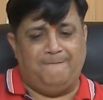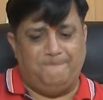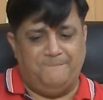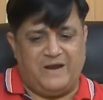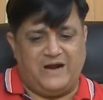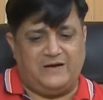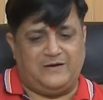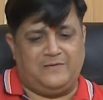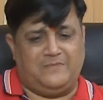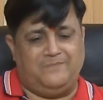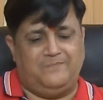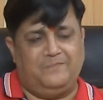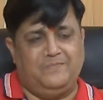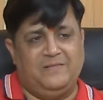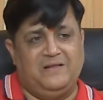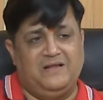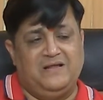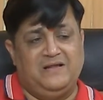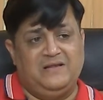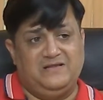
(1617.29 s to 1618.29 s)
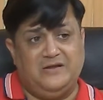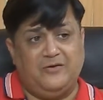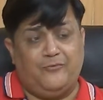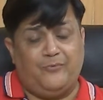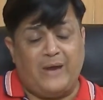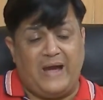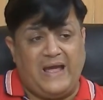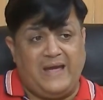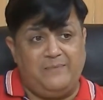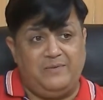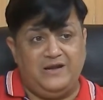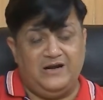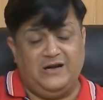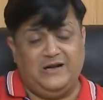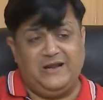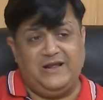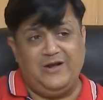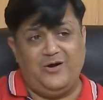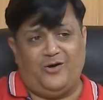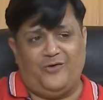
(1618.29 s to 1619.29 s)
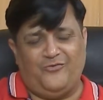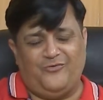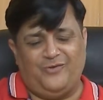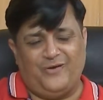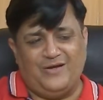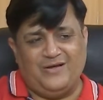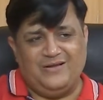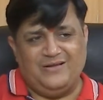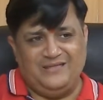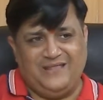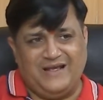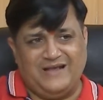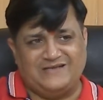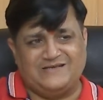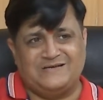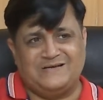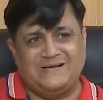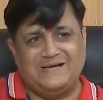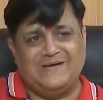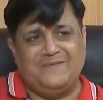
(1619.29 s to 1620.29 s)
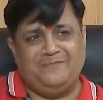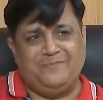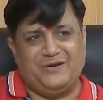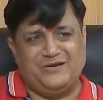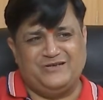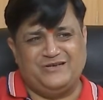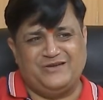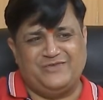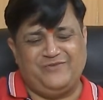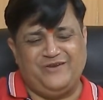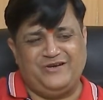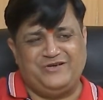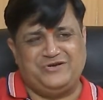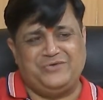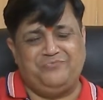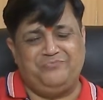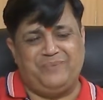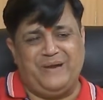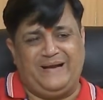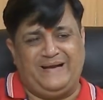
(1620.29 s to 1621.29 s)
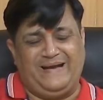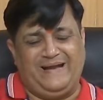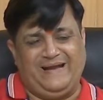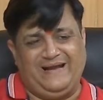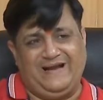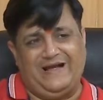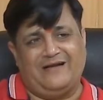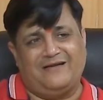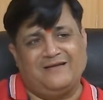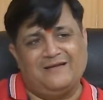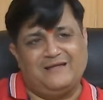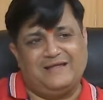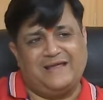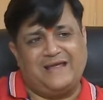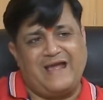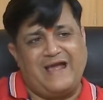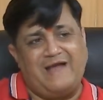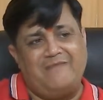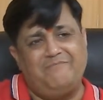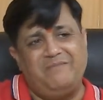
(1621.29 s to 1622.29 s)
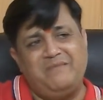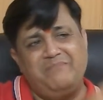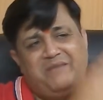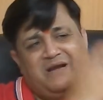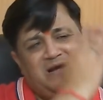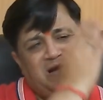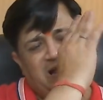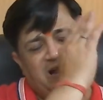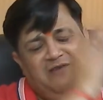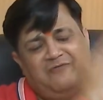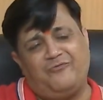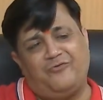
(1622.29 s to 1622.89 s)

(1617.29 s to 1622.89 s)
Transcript: But the viability of this preservation bacteria can be maintained